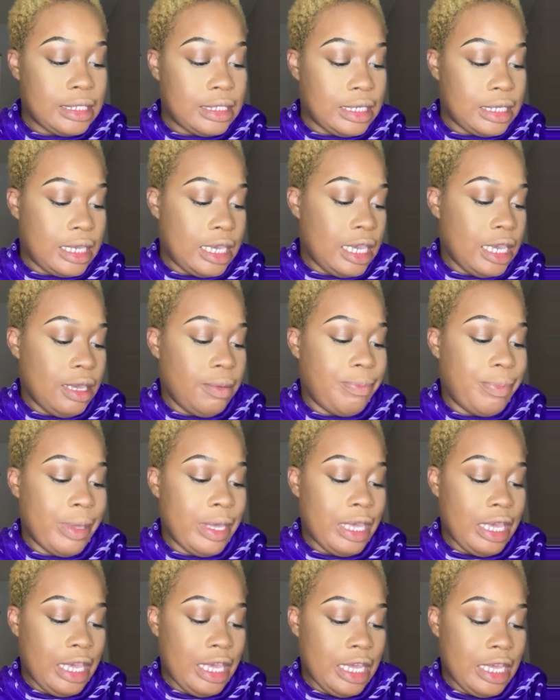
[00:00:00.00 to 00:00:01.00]
to keep
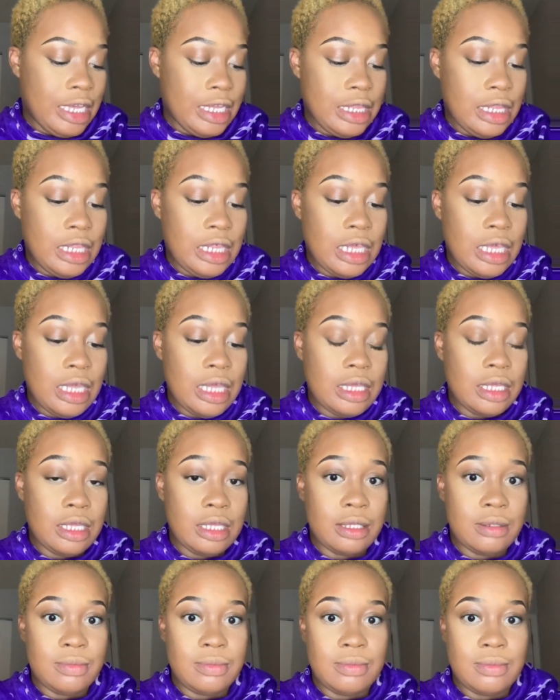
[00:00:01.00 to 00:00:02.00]
in
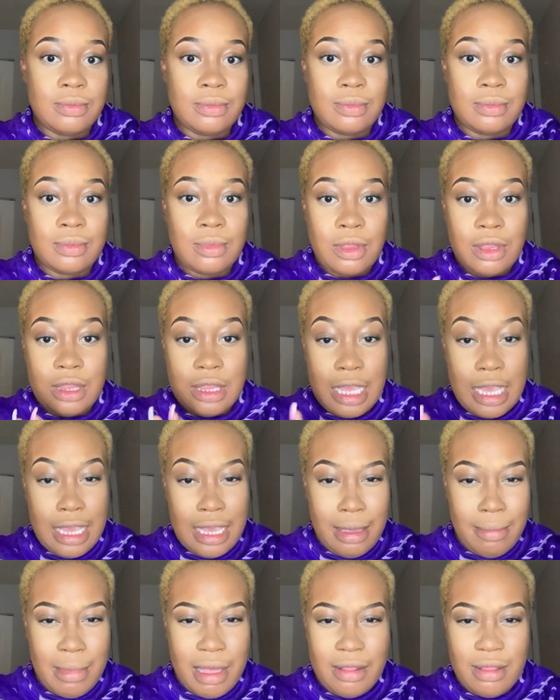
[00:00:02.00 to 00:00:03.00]
the
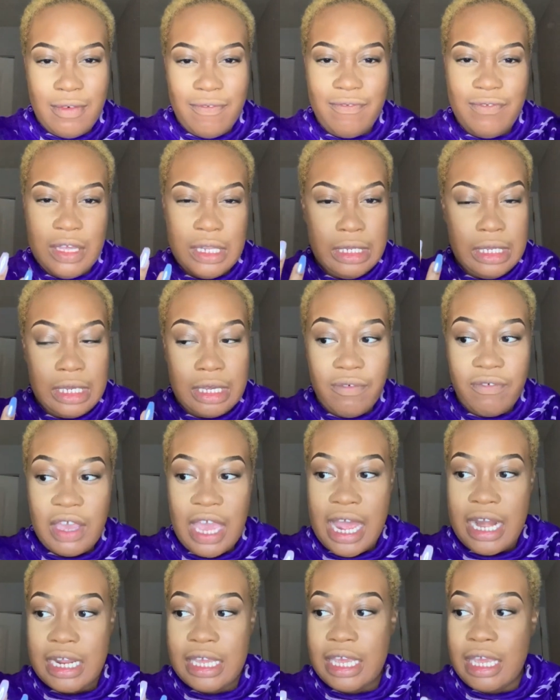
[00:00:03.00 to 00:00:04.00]
theme and the feeling of
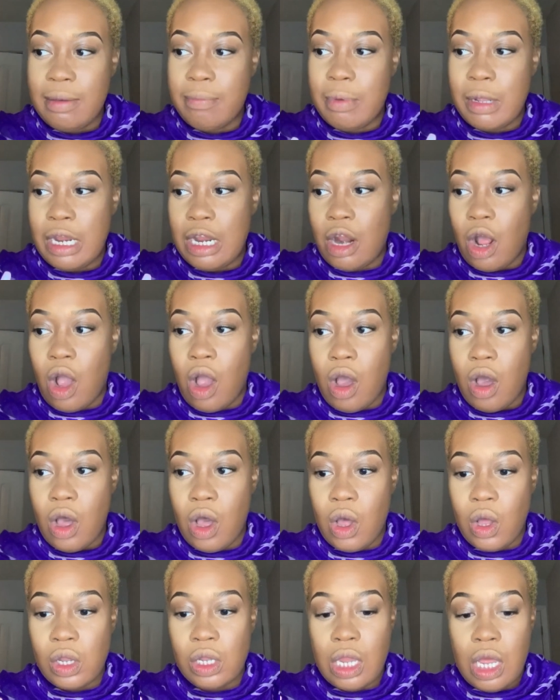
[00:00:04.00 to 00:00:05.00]
kind of keeping it
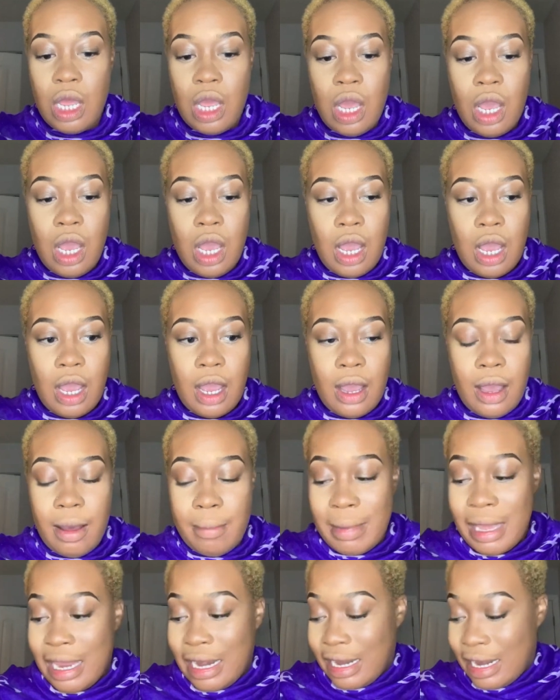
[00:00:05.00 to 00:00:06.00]
all
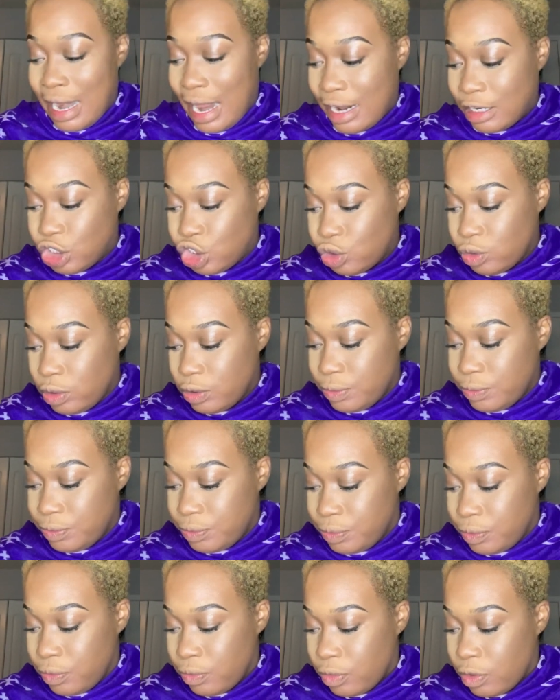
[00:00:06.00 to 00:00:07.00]
natural,
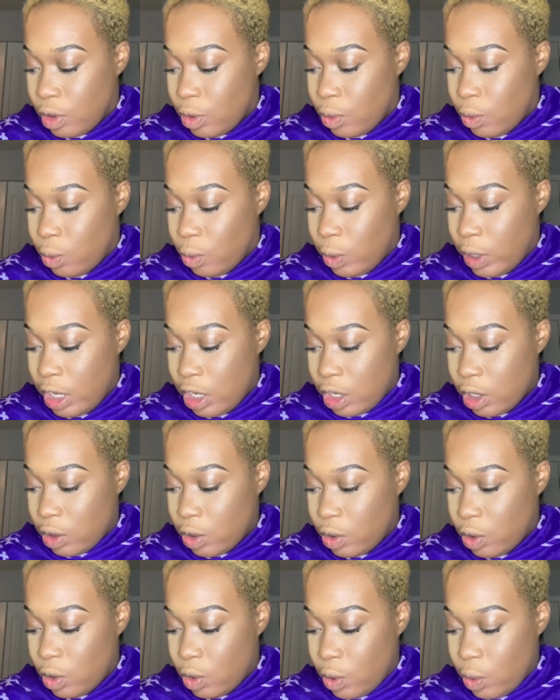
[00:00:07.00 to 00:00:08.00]
we're
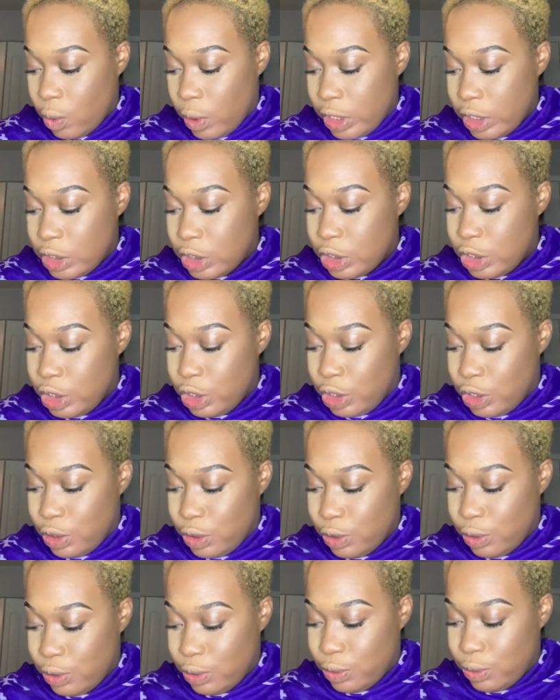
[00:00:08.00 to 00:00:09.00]
going to
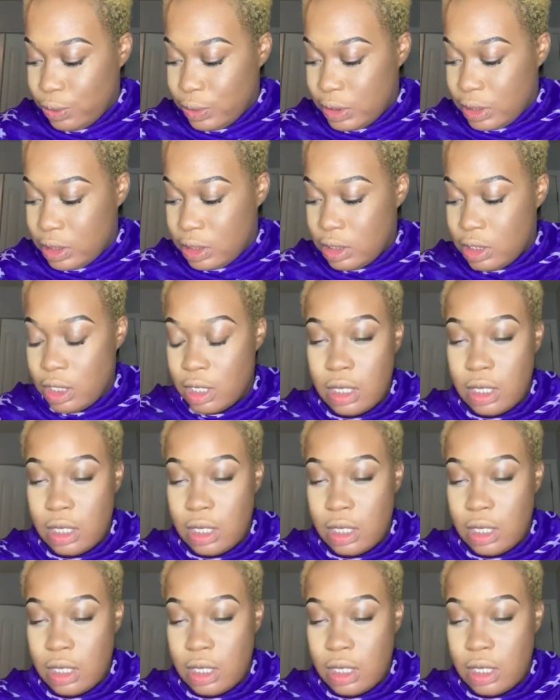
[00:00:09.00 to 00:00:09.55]
use